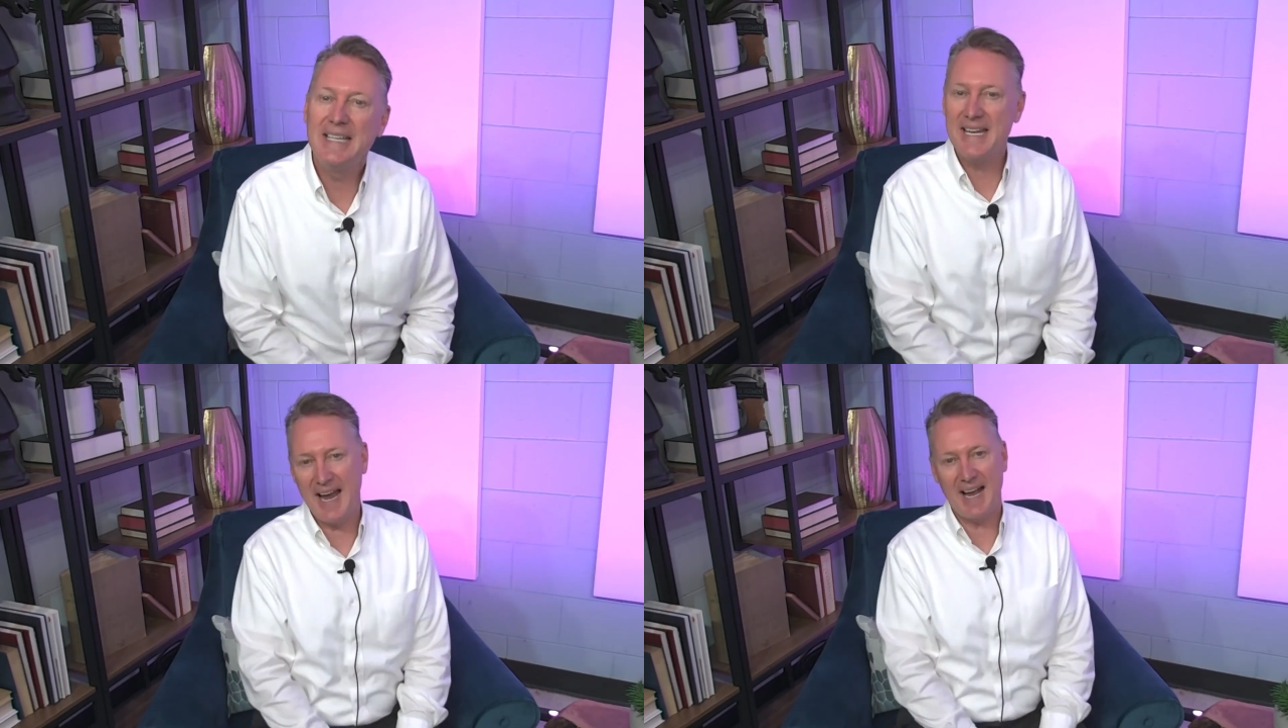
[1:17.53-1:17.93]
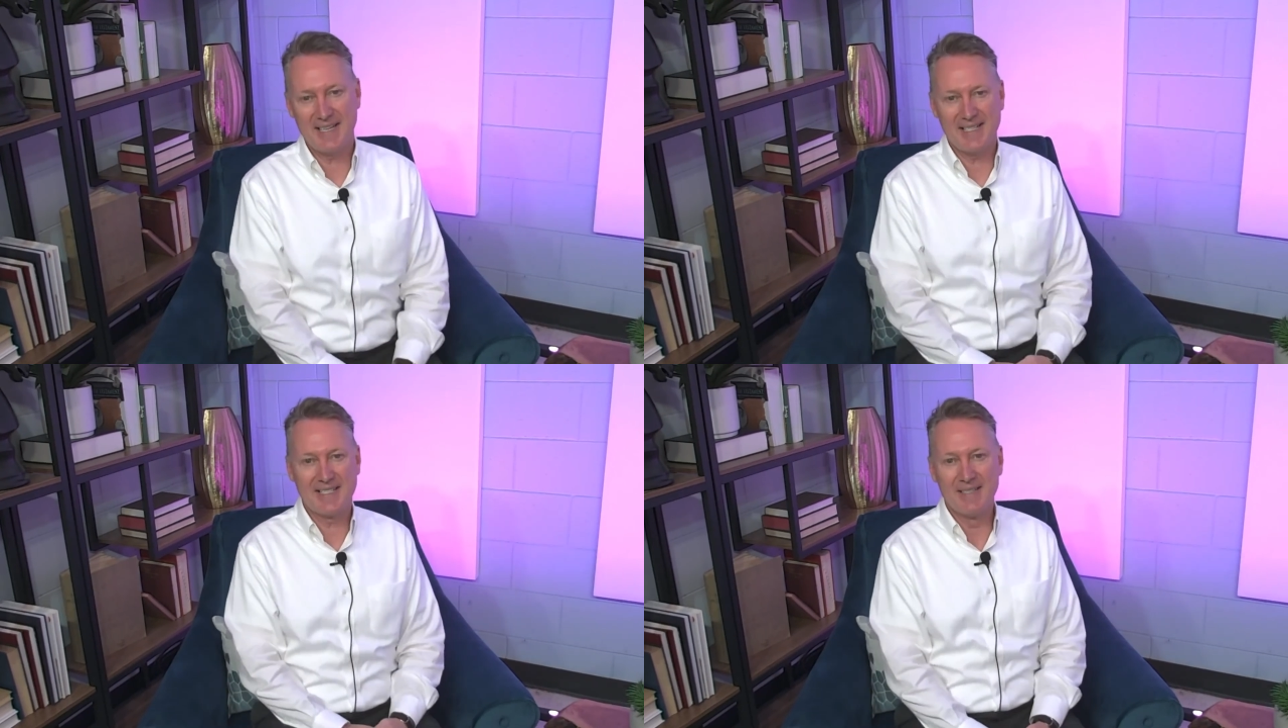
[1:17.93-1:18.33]

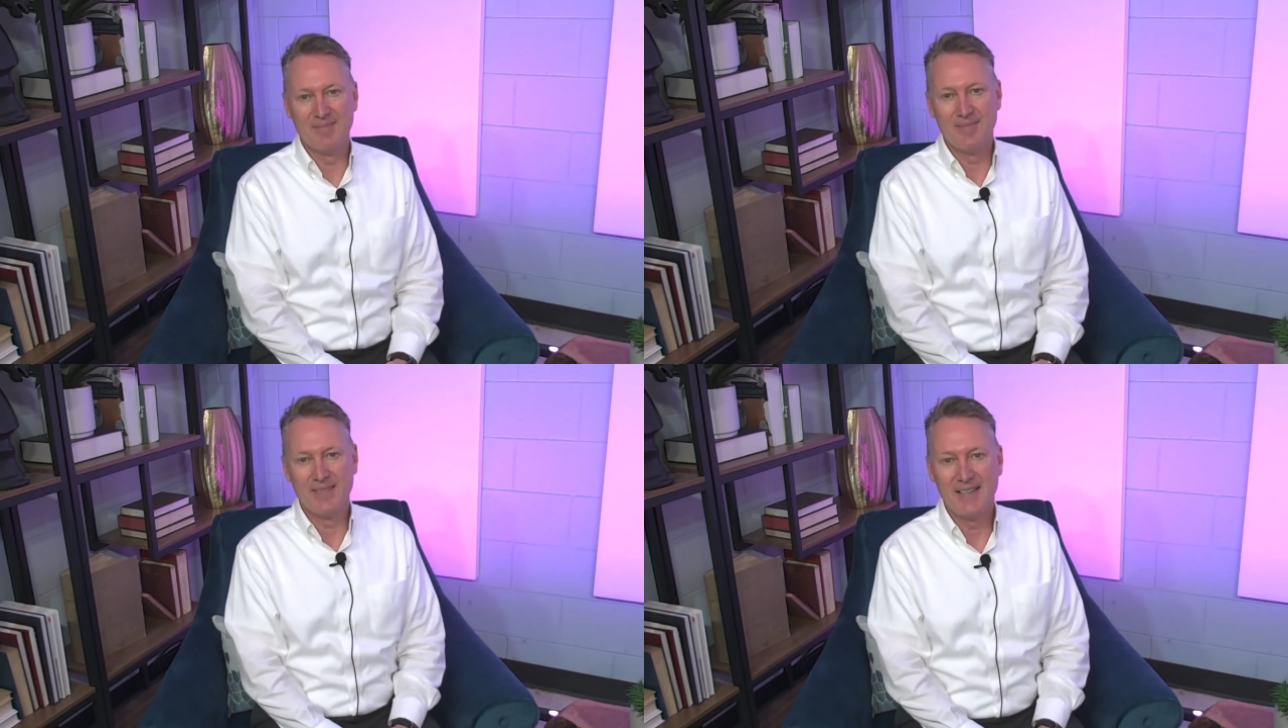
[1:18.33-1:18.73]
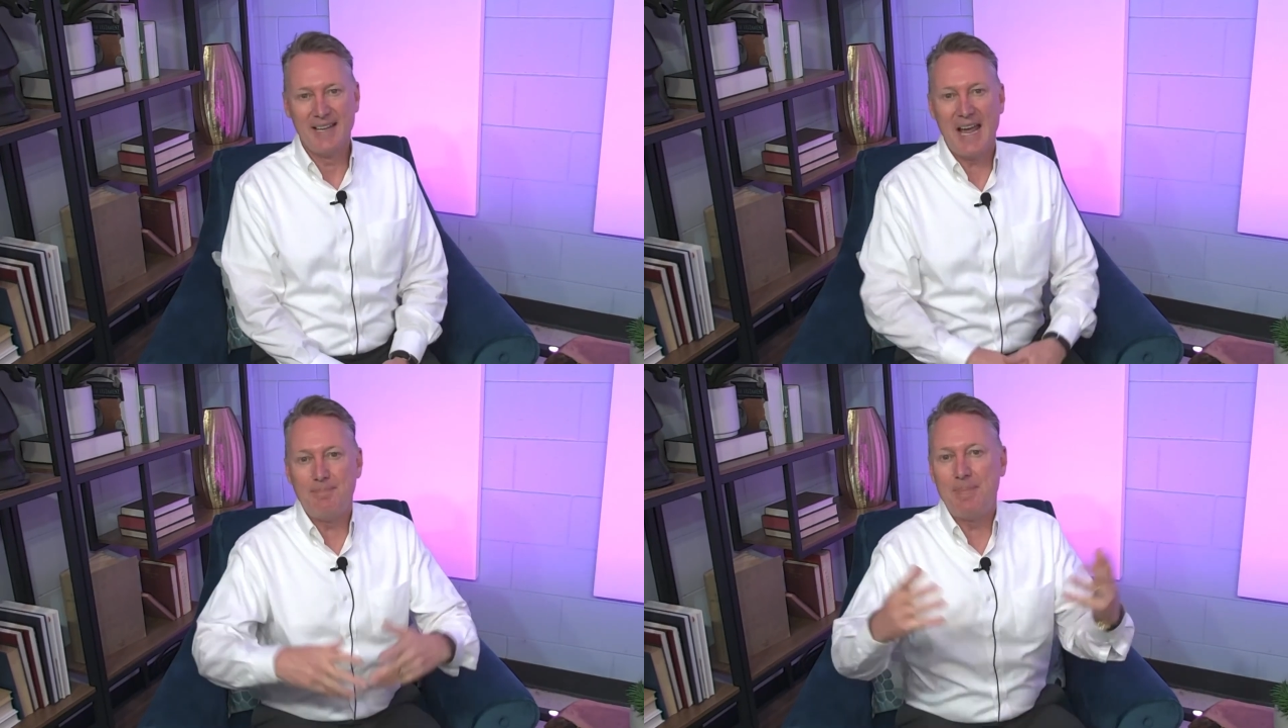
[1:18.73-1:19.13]
Yes.
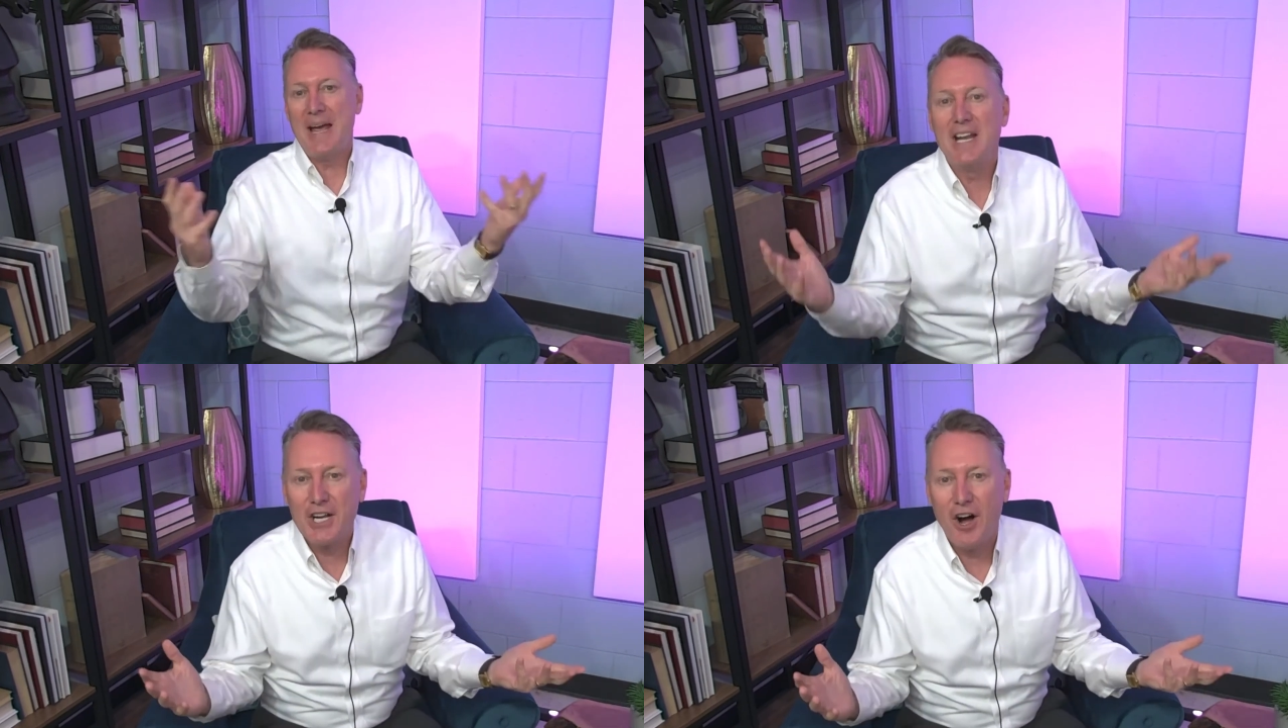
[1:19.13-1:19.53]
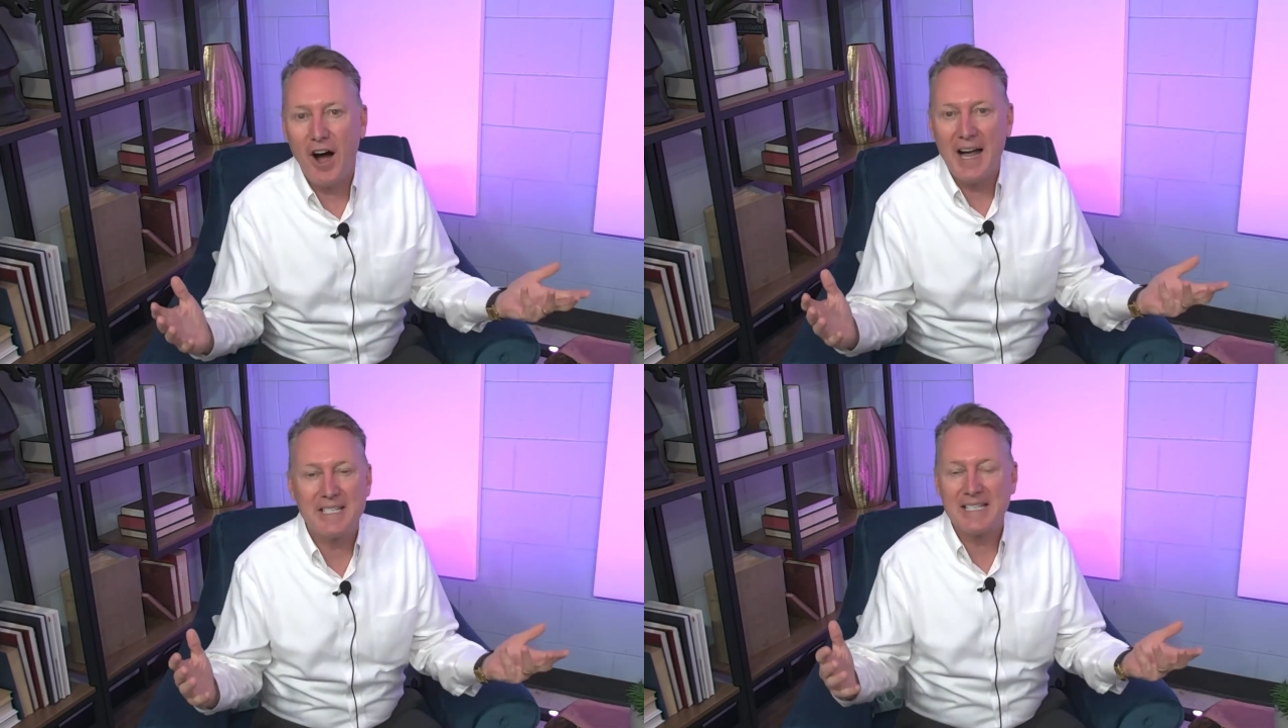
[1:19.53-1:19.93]
At
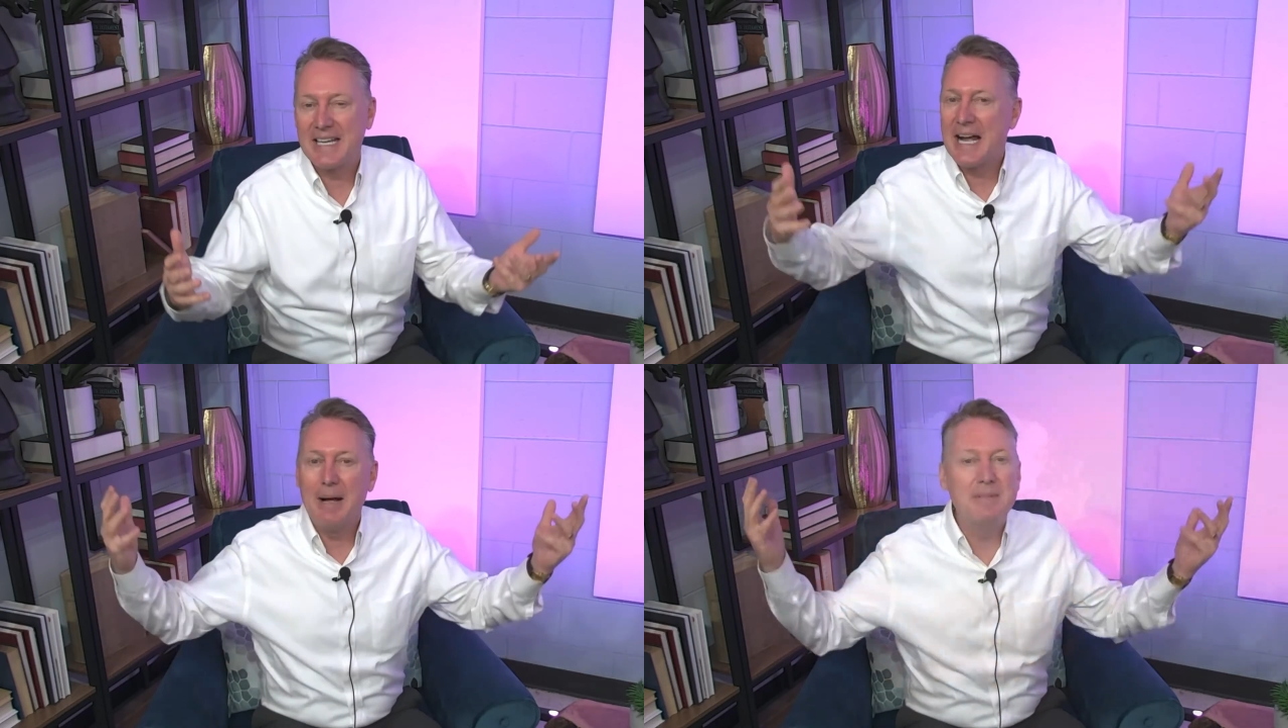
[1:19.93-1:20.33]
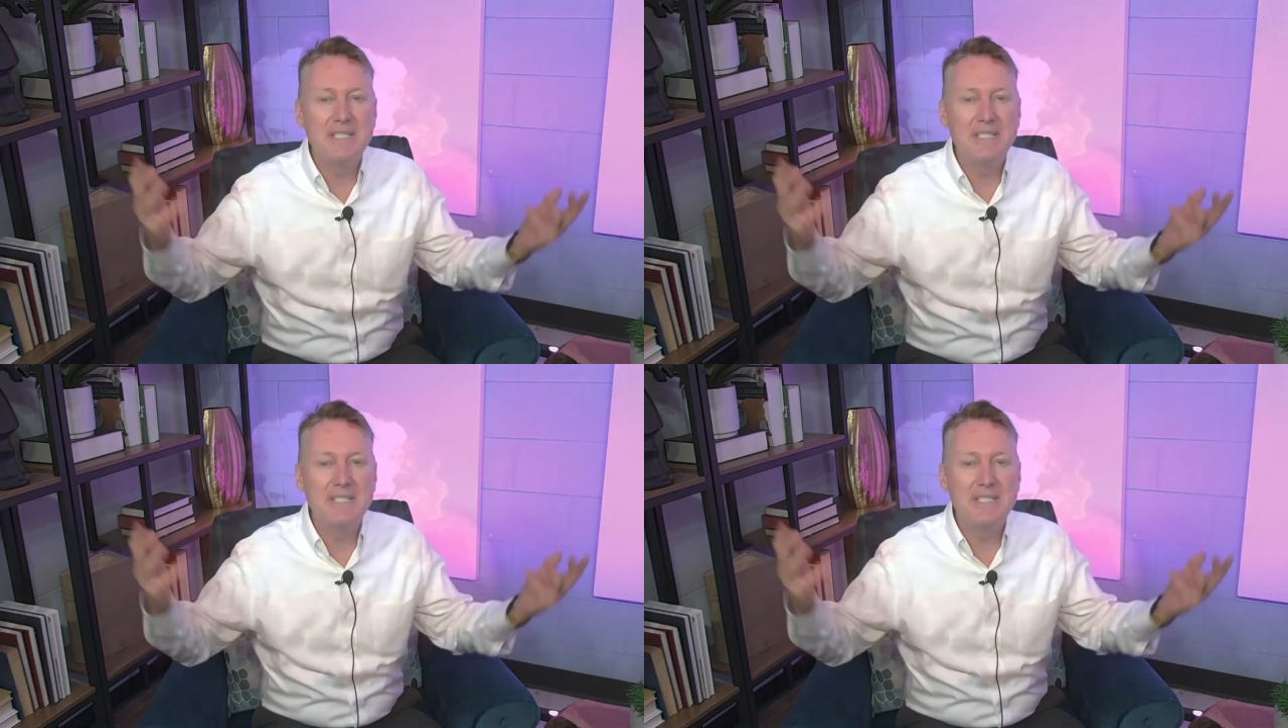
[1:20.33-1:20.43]
Pentecost comes